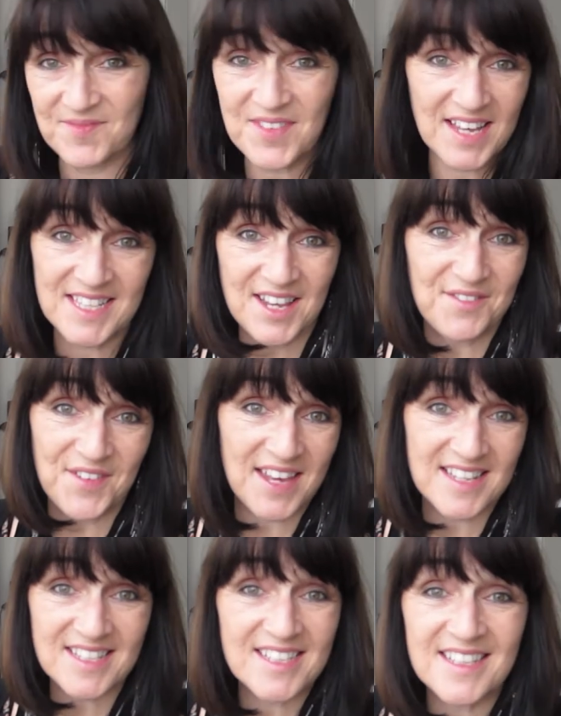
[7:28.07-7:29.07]
that's it
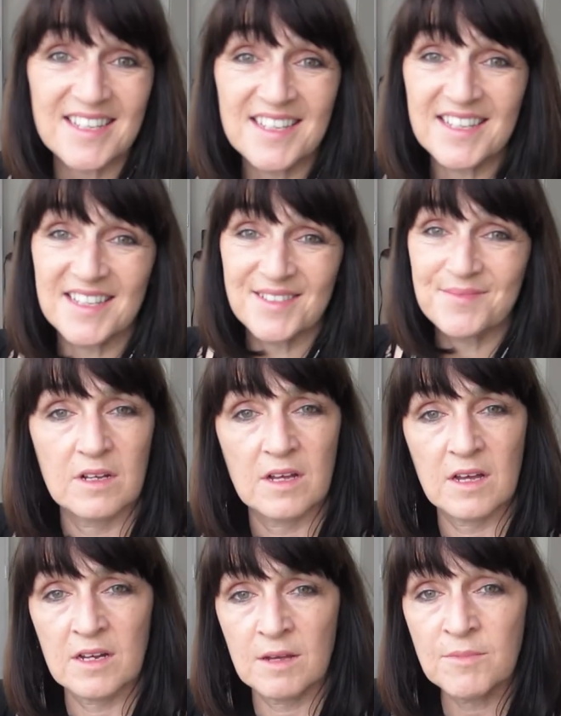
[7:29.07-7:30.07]
fixed.
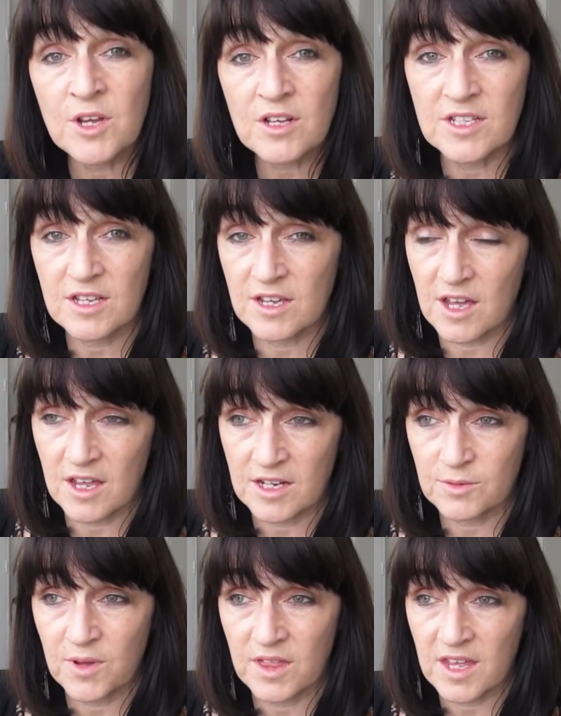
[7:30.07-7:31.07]
And I'm not so
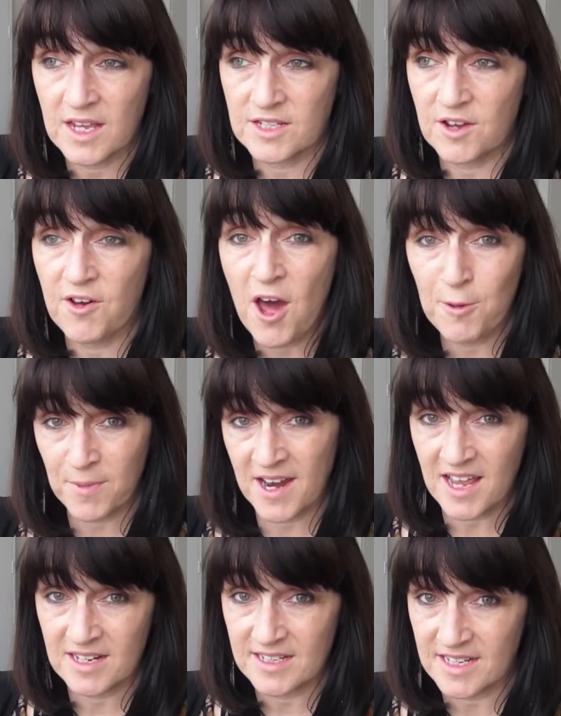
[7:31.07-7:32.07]
good when things are
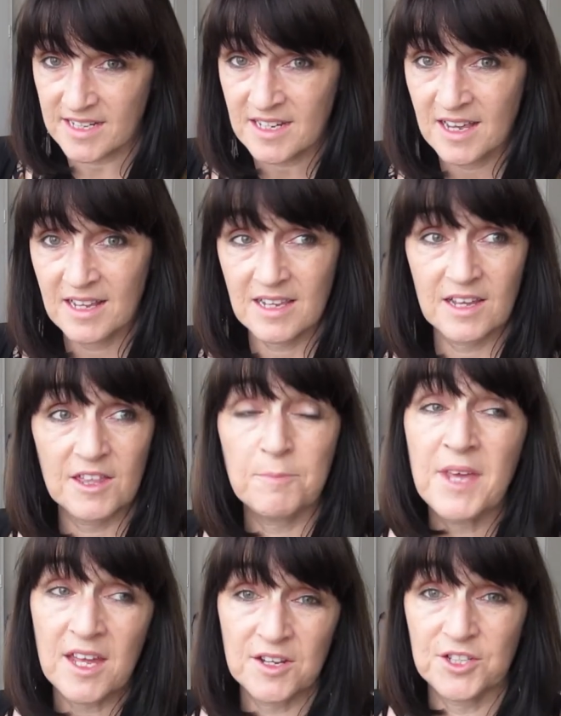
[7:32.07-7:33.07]
open-ended, like the
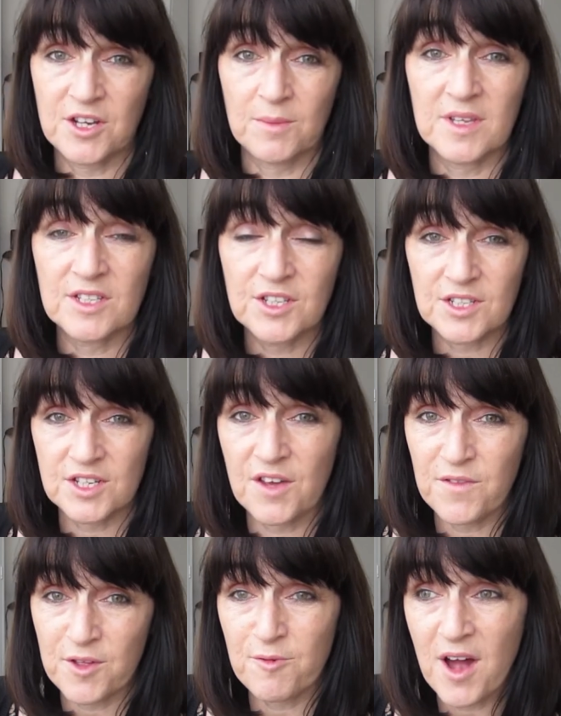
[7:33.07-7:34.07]
piano shop that's just
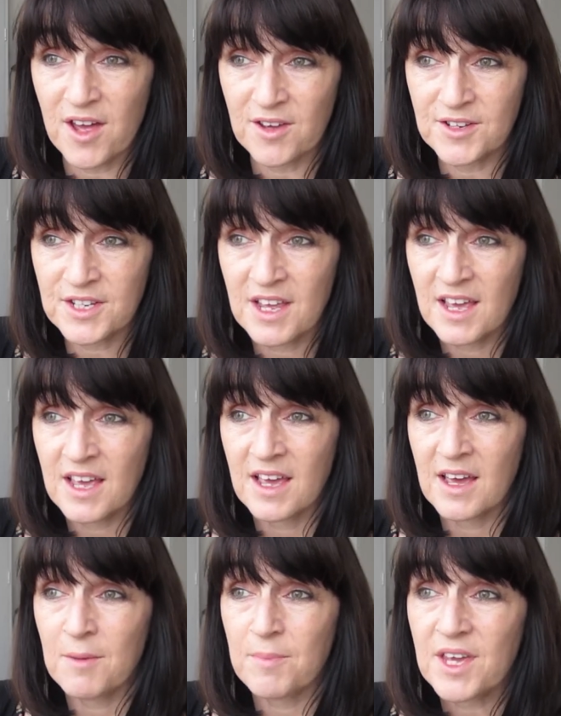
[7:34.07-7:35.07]
over the road.
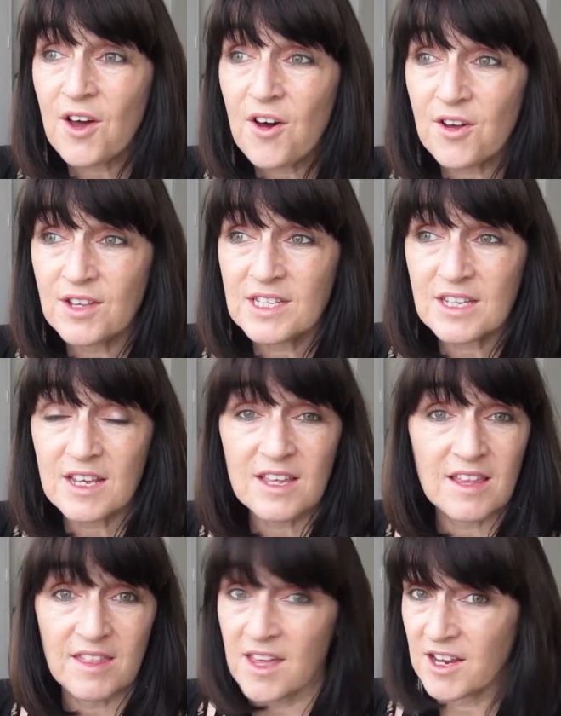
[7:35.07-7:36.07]
Because
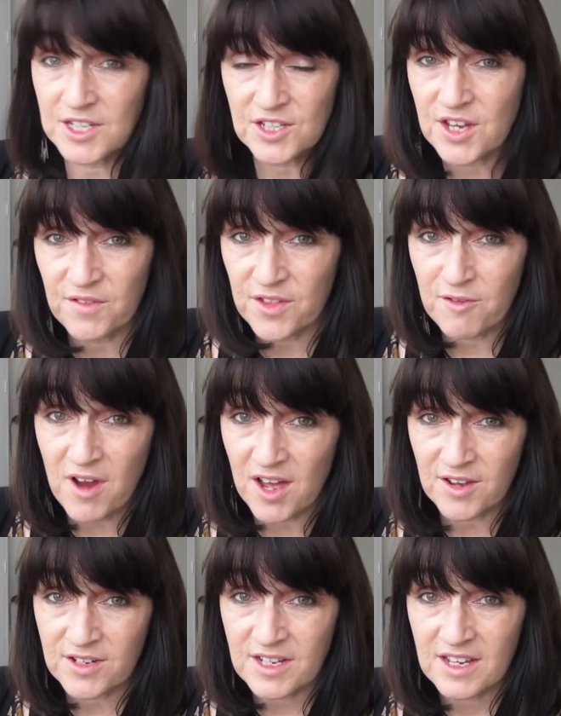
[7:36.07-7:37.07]
they're just over the
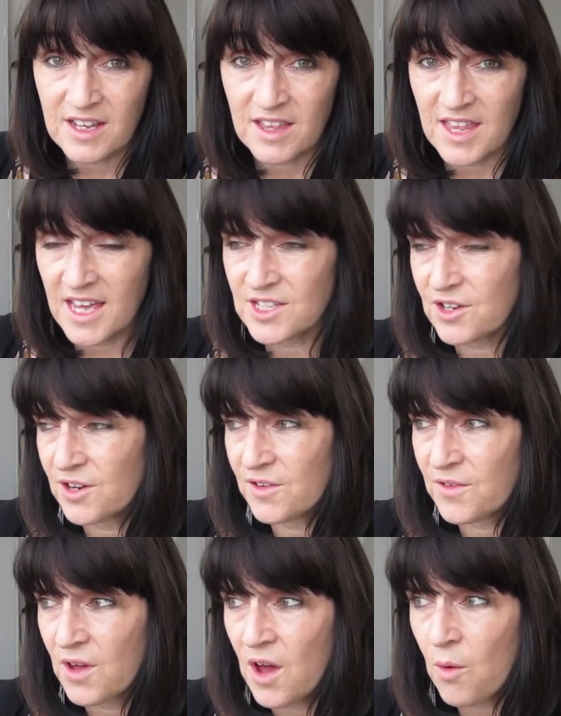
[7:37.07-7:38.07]
road, they're sort
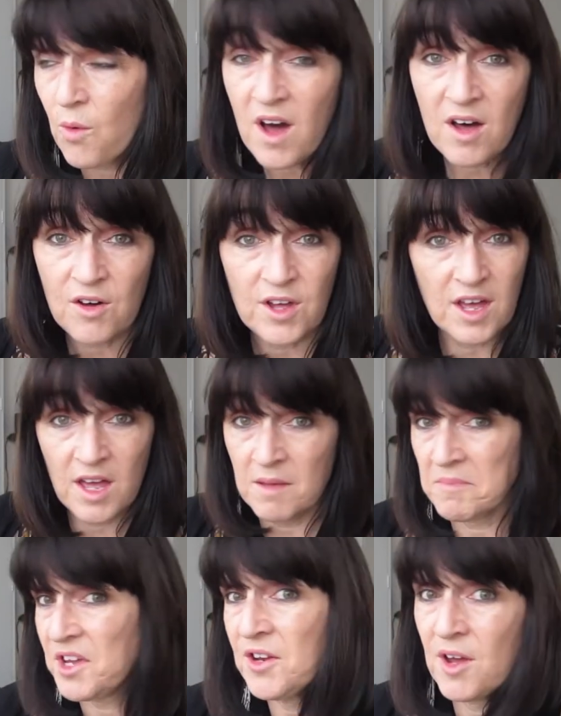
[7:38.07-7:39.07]
of, well,
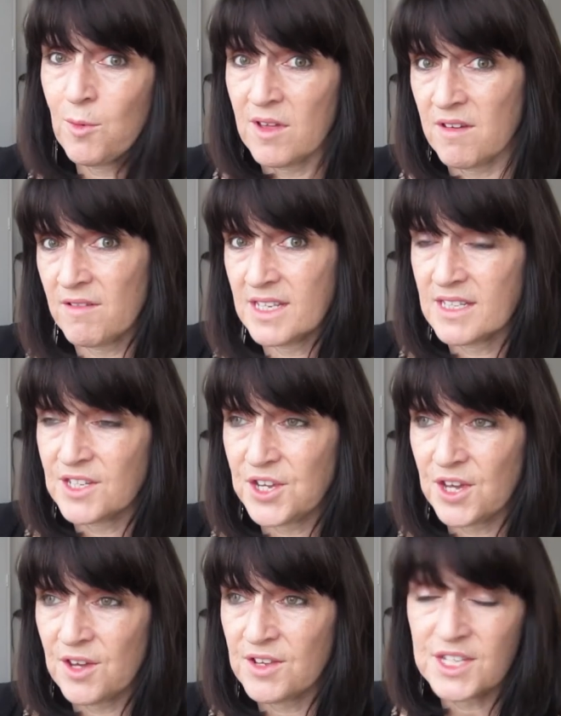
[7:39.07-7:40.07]
you know what there is to
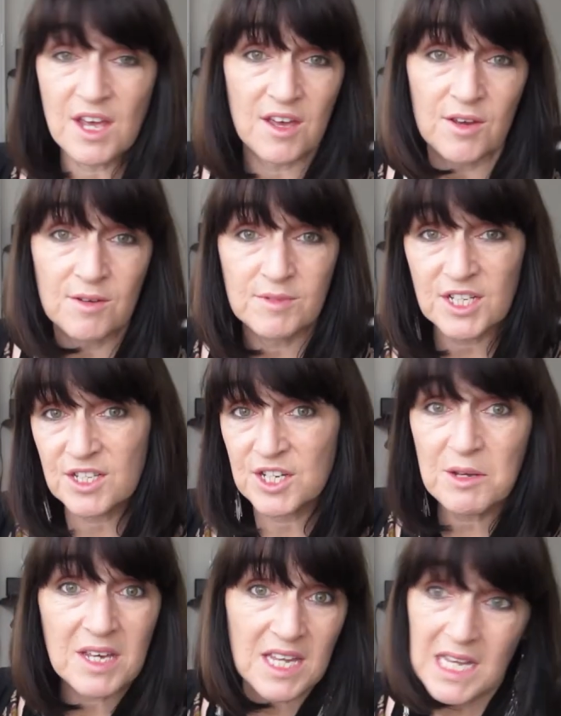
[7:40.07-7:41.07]
do, so just
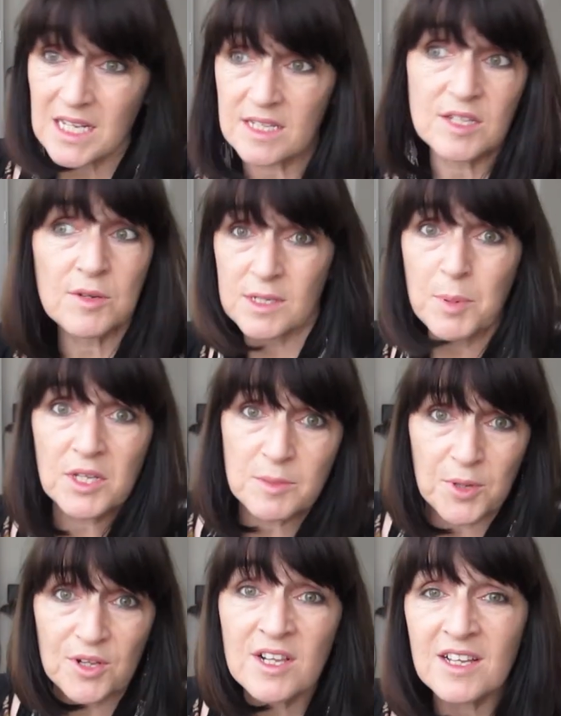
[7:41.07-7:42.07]
do it as soon as
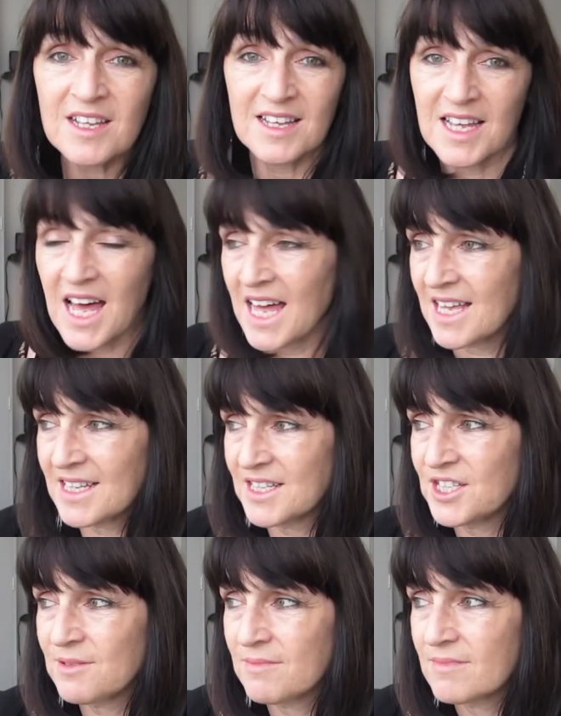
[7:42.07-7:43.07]
possible, and